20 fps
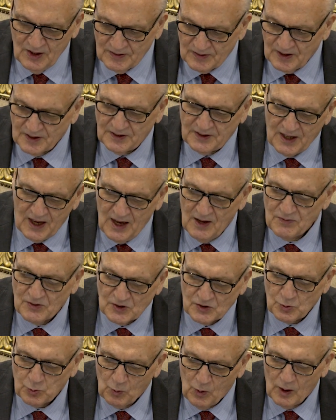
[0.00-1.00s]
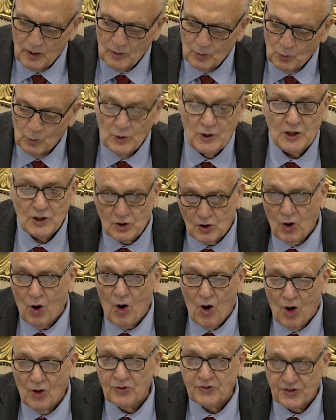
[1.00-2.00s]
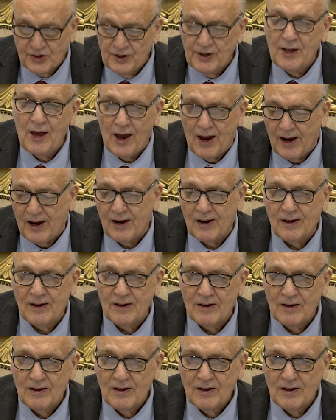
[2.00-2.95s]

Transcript: that gave us what we call today